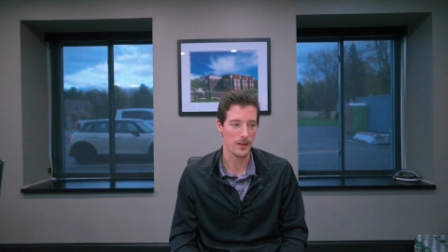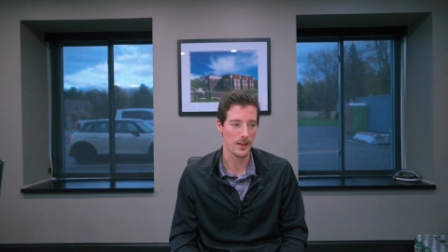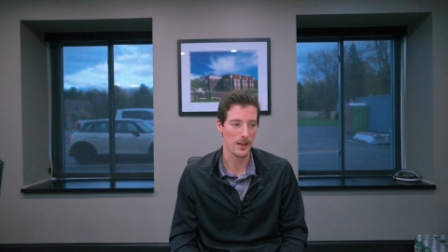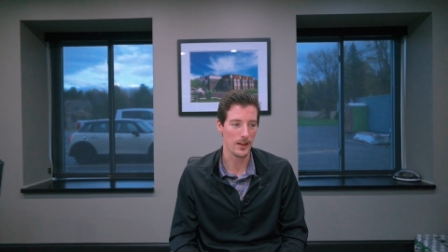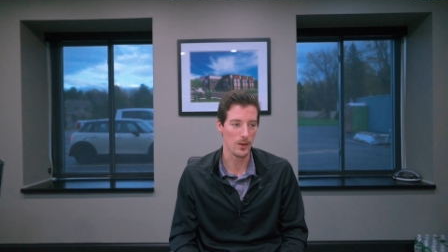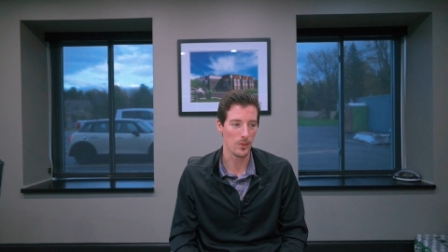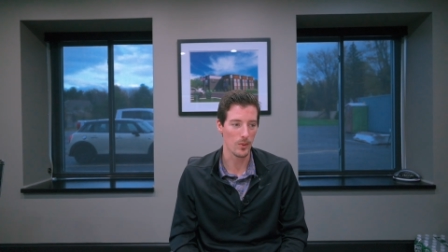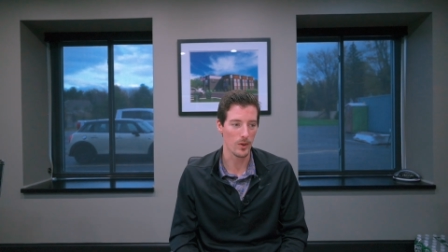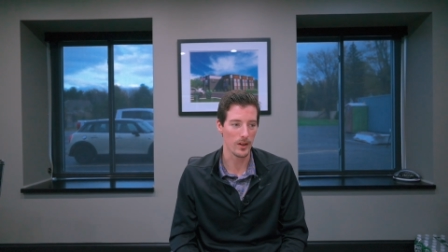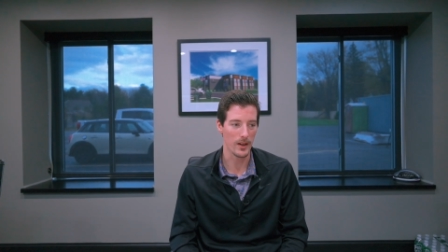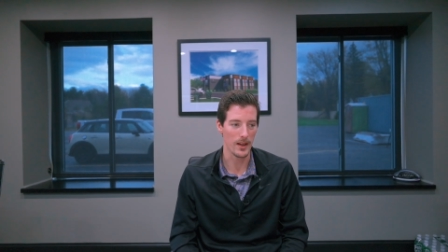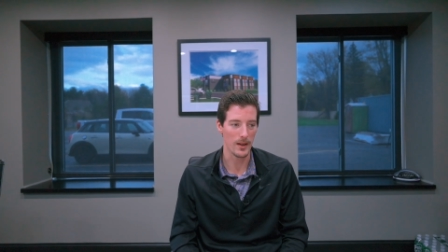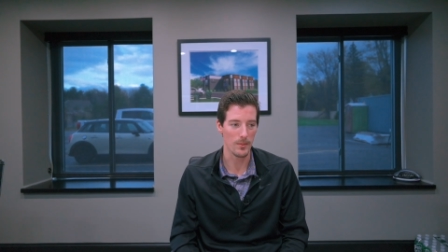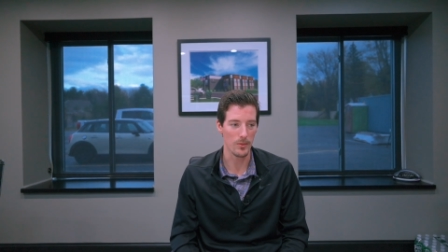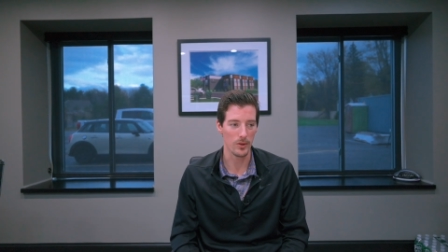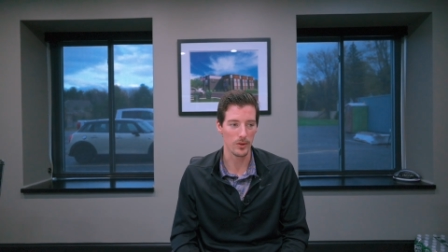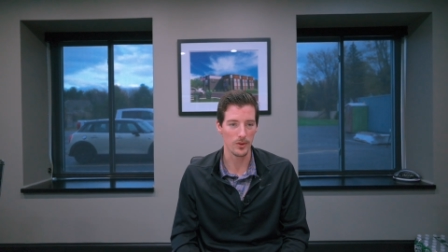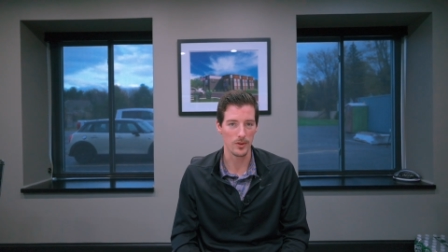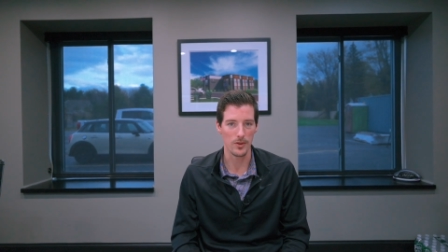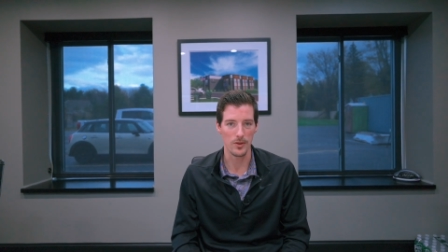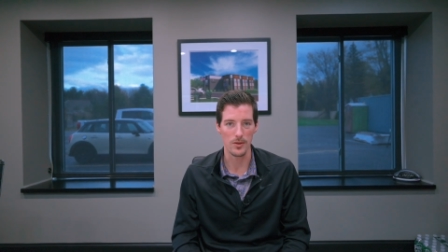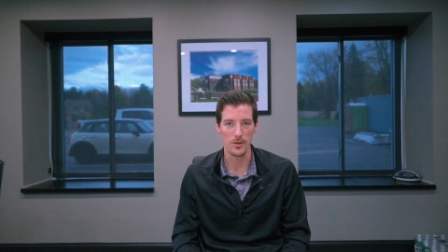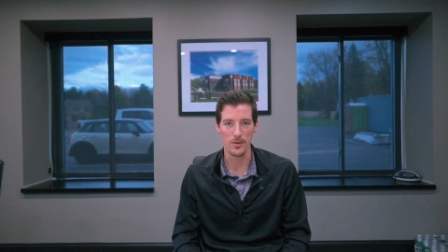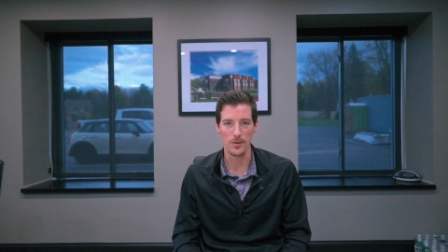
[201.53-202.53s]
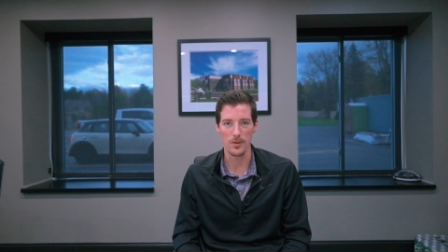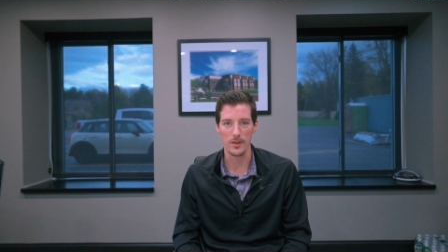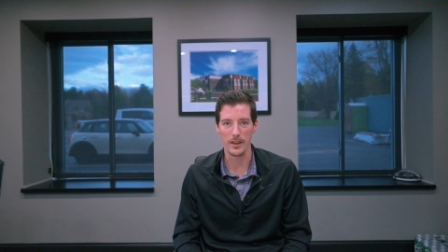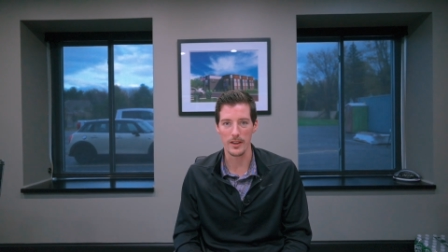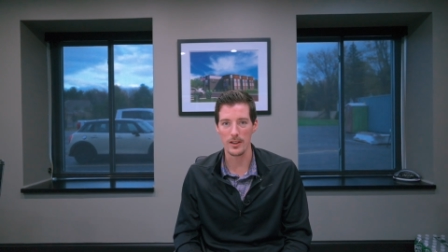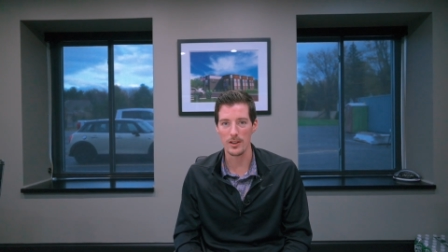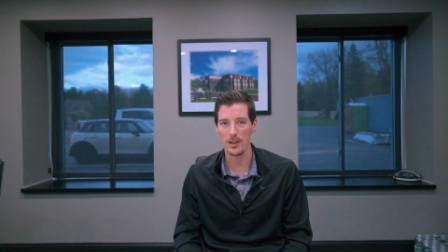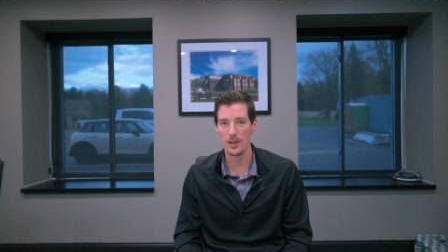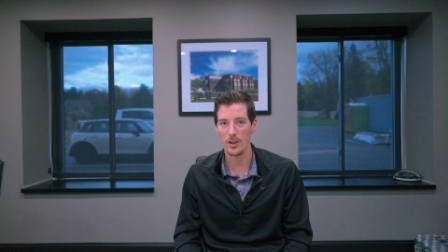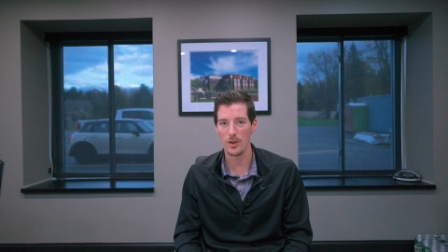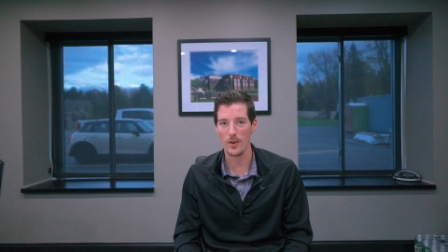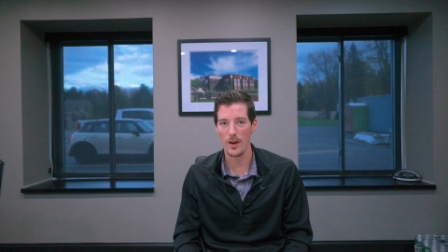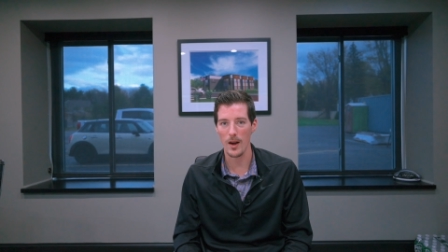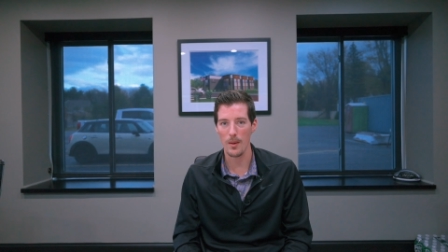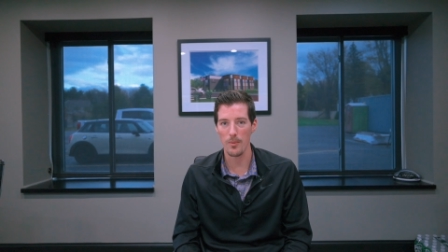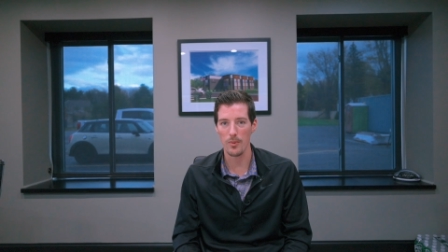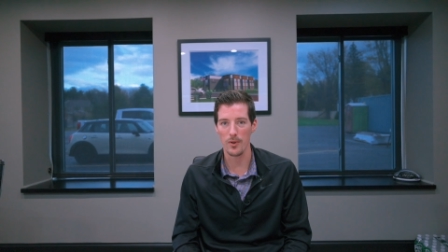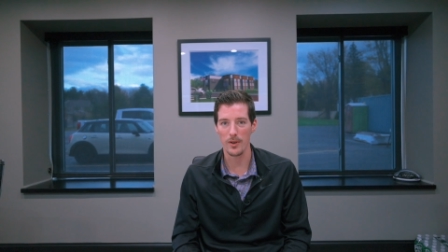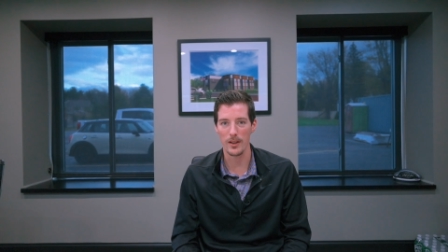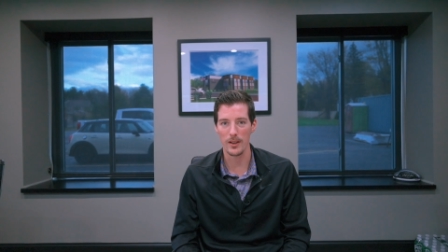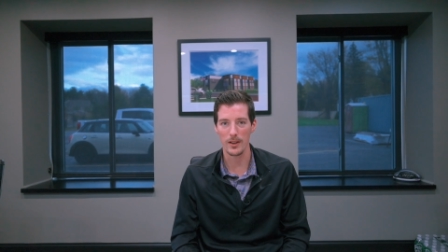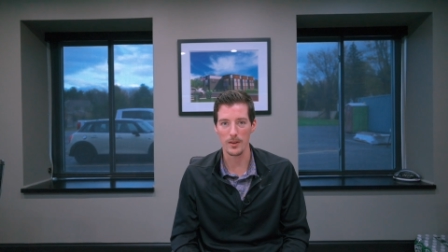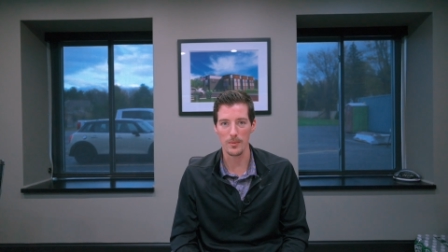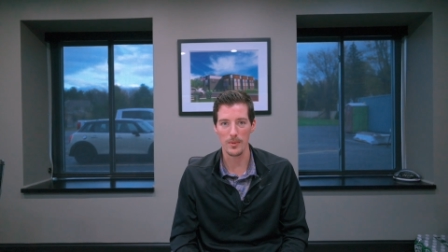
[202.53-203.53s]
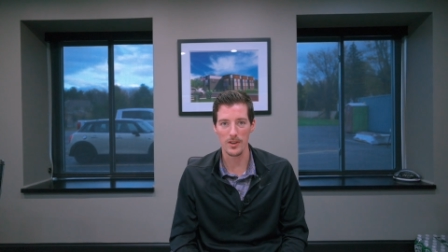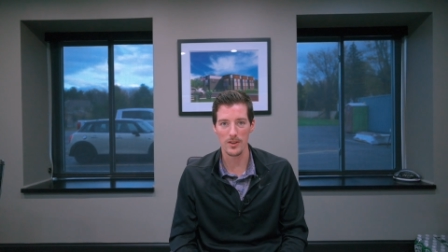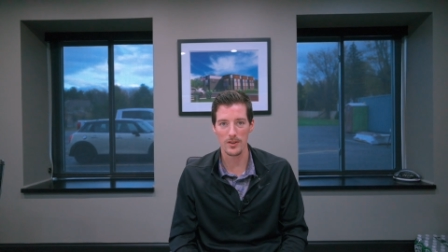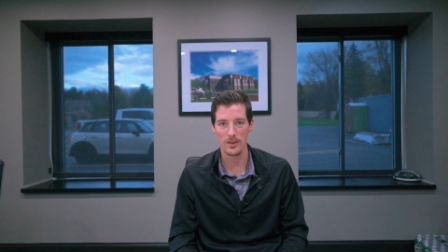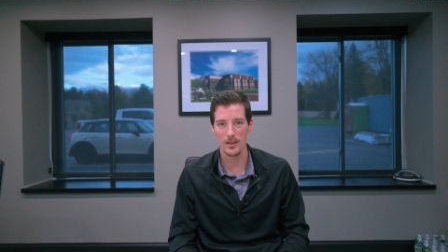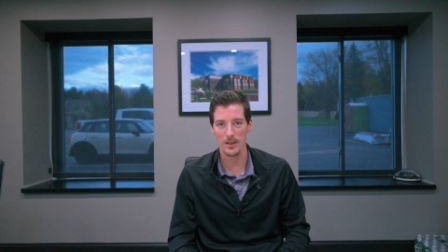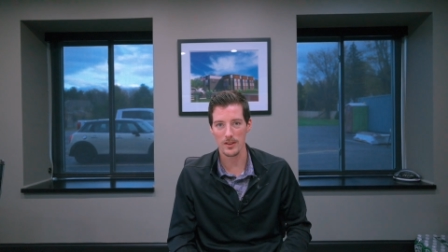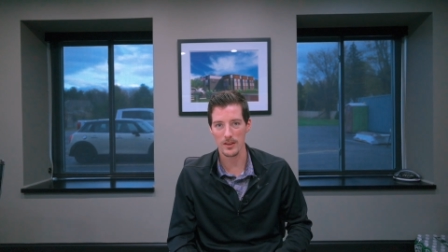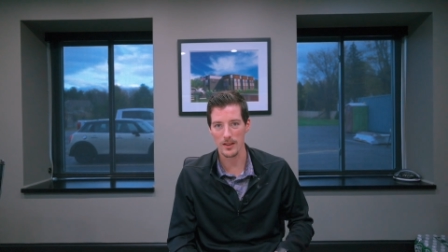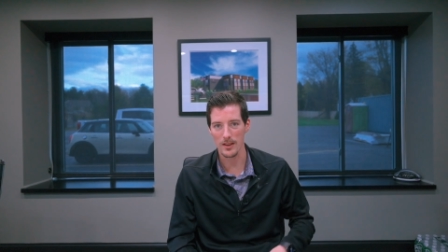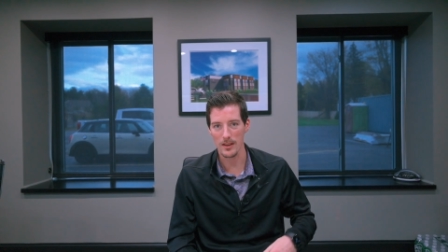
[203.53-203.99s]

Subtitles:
they weren't able to continue operating the business.